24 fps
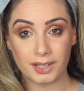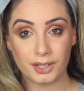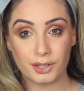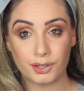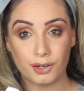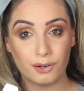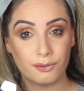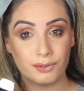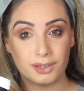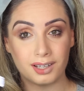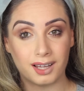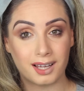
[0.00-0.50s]

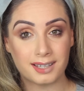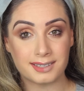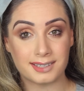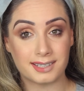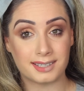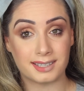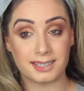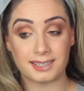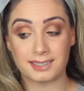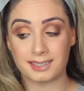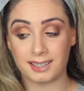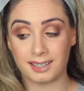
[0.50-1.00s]
you don't realize
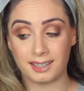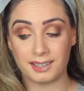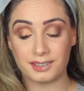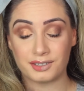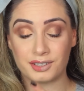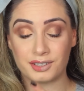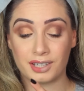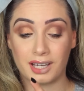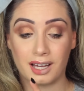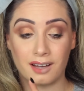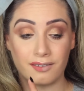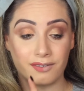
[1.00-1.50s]
these things
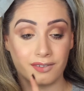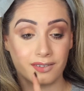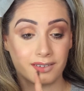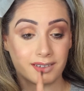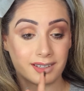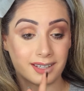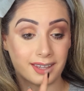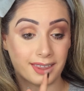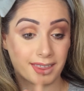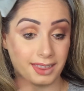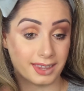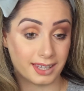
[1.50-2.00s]
unless you have
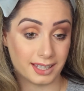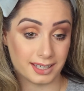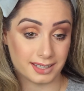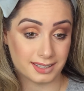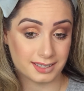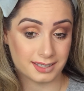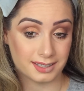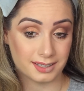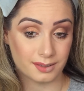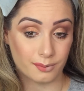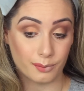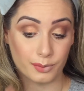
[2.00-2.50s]
this,
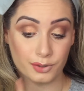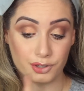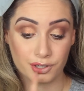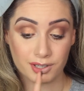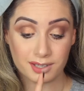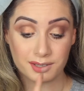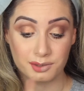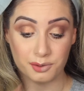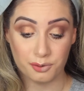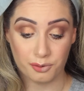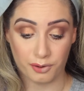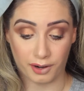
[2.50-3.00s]
which
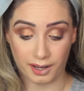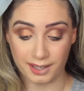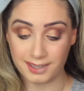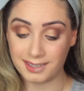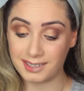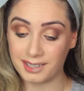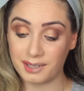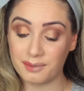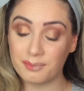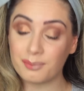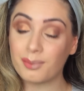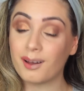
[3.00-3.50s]
is
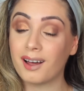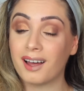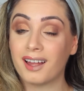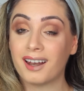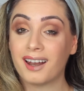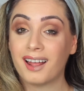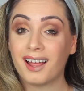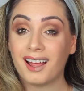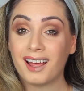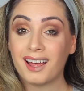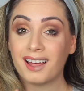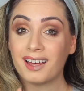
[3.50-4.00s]
crazy.
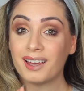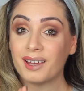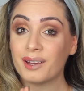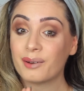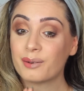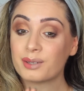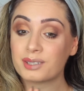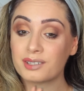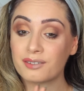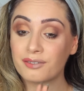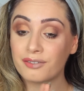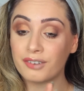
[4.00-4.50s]
But it
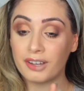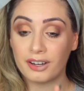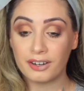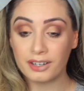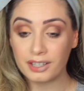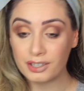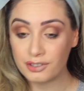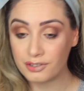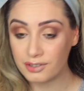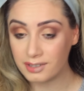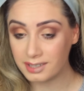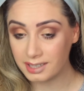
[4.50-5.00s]
was a
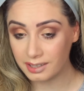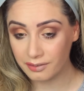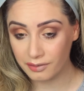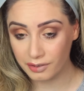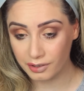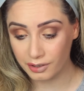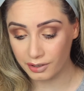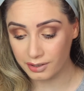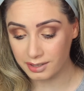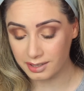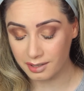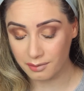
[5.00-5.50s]
very interesting
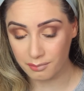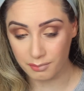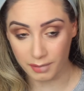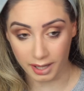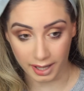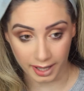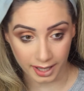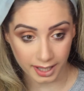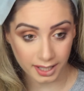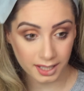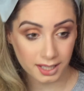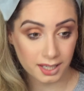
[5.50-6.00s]
video to
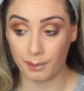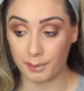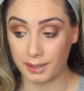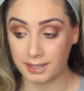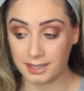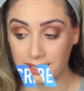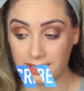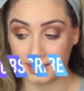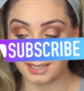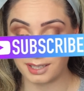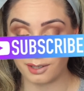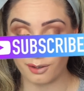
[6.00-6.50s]
make. I'm
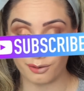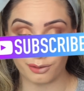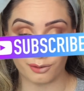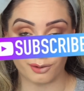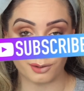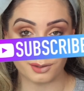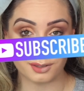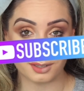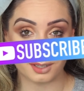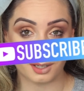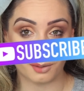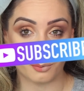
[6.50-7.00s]
excited to hear your
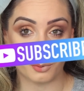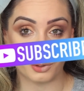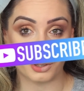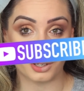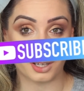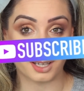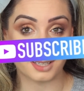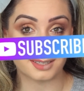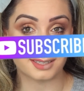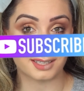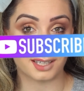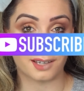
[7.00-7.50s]
thoughts on what you
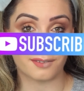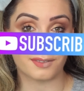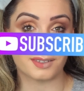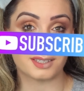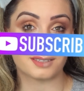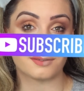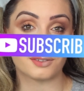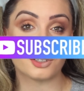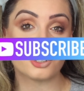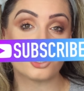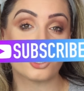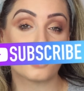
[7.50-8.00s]
guys think of
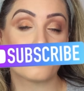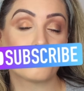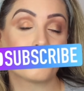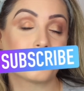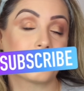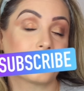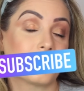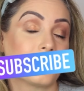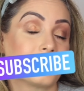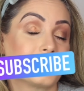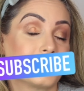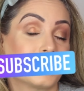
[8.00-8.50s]
this video.
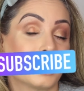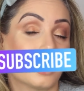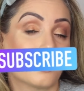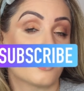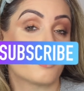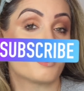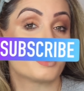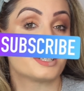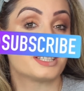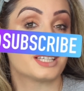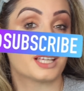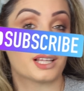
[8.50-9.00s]
If there's any
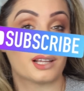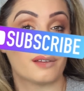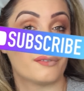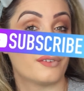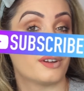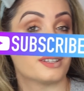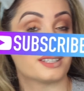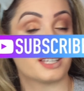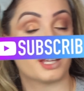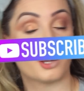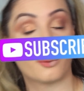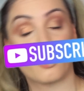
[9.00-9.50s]
other particular
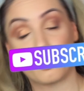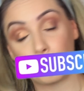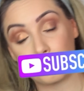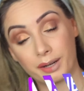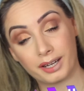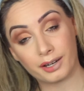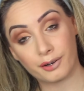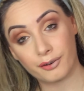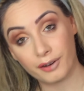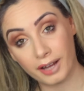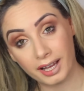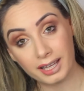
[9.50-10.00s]
videos that you want me
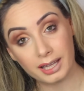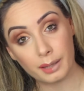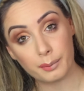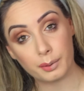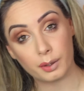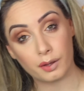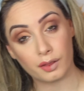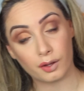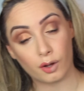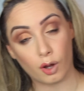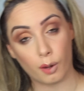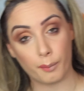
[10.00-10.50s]
to create, let
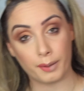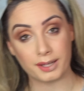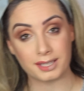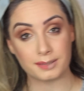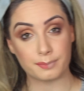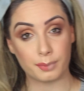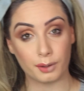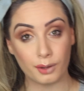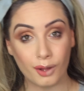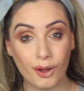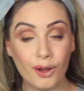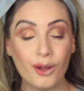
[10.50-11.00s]
me know in the
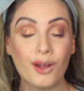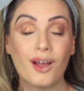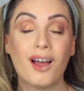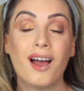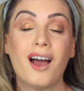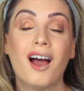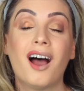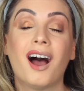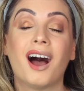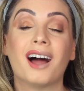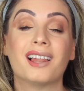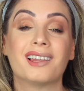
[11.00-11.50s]
comments below.
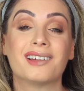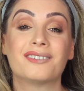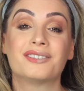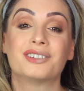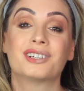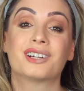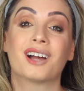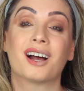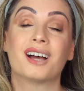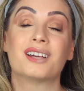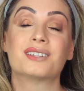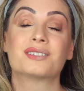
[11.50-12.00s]
I love
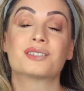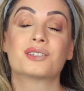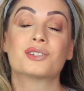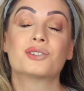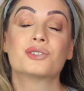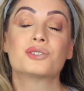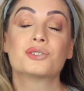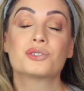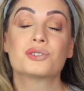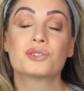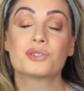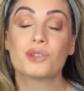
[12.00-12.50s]
you guys
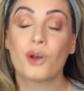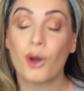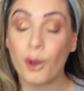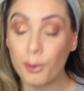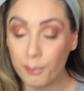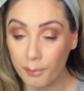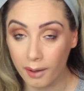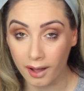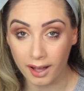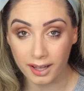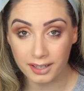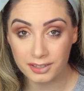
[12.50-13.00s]

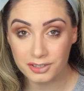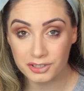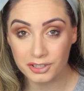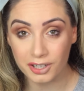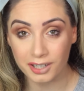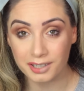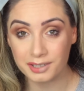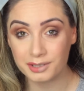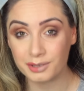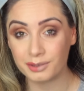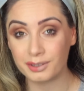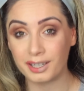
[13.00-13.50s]
so much.
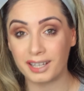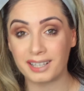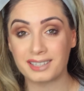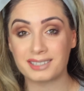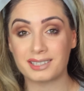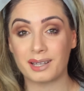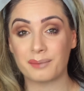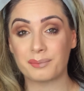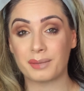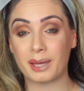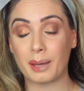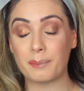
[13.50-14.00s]
Until next
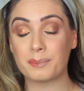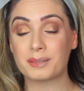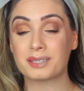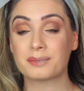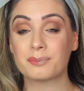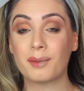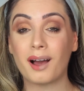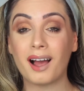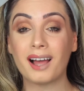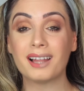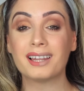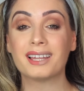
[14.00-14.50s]
time, keep
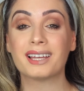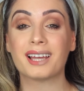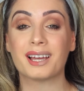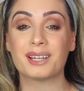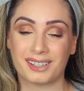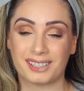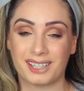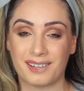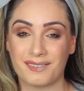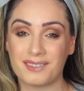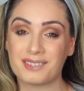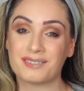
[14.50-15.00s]
smiling,
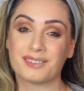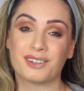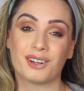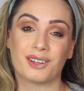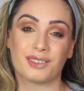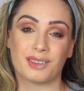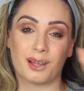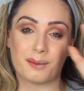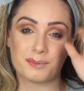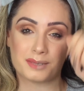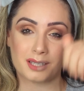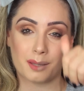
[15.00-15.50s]
and give this video
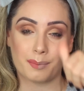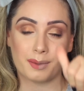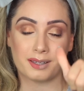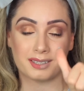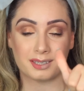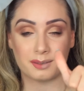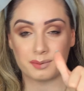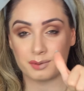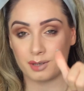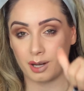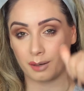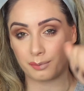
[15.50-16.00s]
a thumbs up and
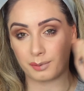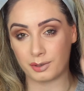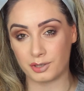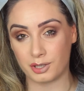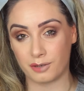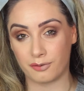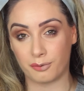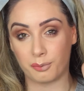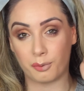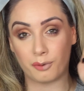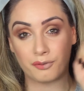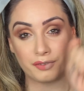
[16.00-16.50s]
subscribe to my
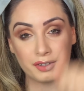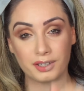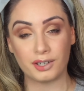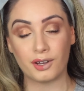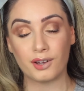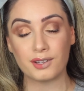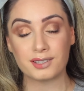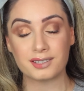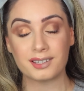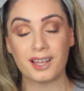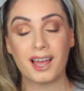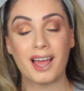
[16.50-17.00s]
channel for more
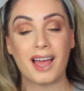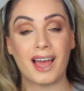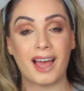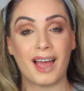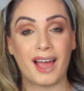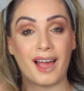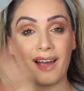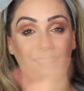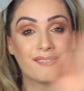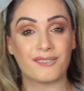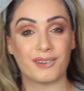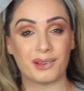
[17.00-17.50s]
videos,
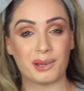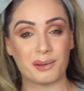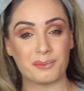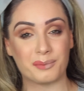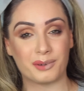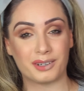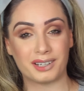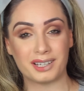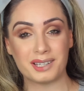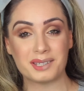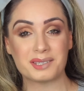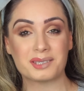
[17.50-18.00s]
and follow
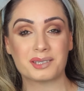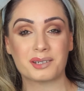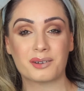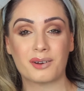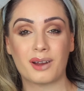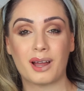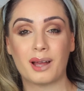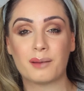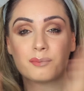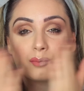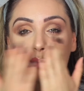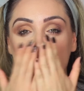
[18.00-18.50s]
me on
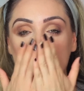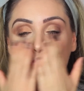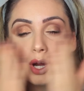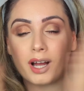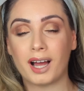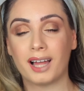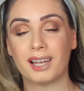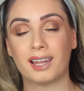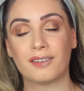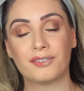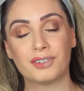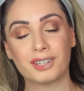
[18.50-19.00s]
Instagram.
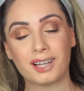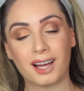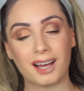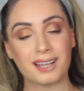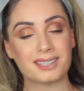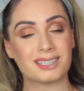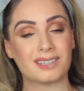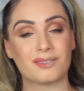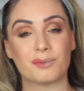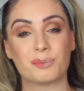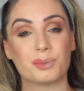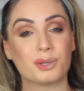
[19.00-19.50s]
I love you
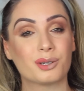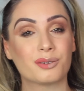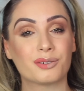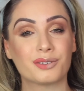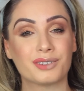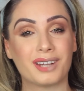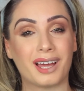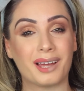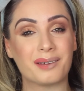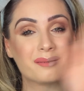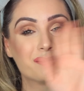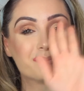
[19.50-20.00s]
guys. Have a
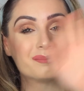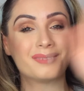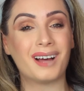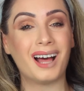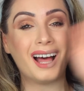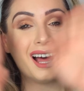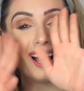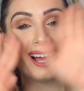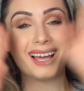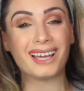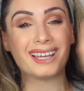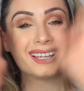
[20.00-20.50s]
beautiful night.
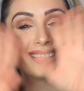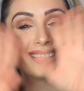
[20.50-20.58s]
Bye.